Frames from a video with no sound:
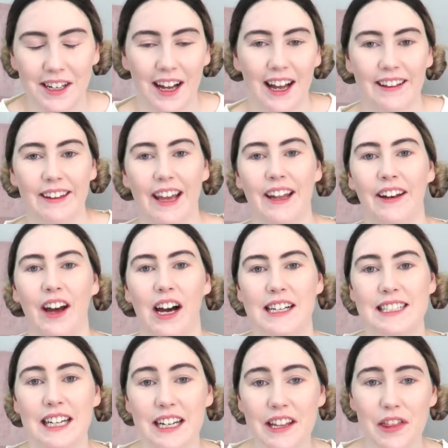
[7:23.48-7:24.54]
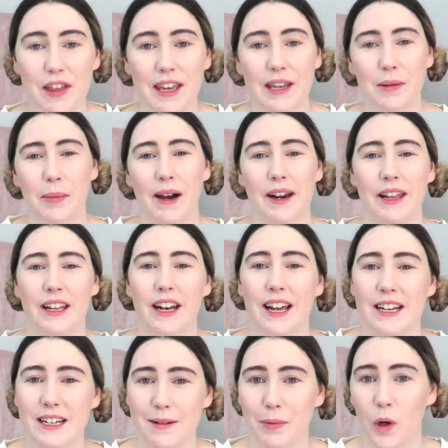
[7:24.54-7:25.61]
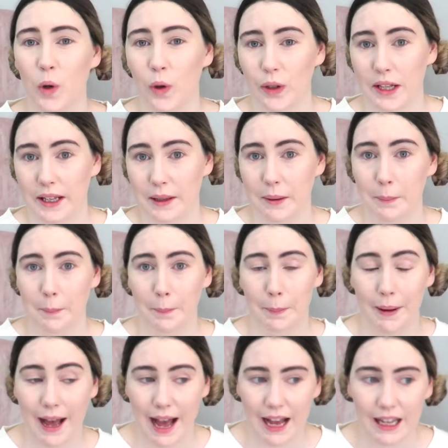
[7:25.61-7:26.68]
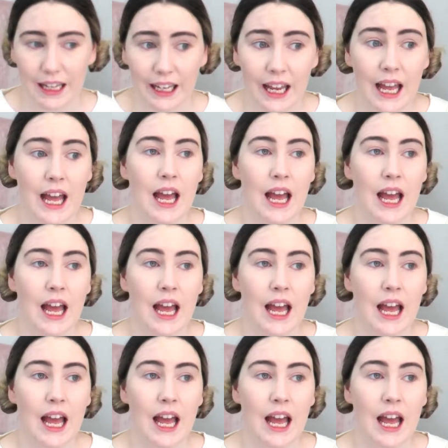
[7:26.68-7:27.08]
And then I started thinking about it, and I ended up calling them back.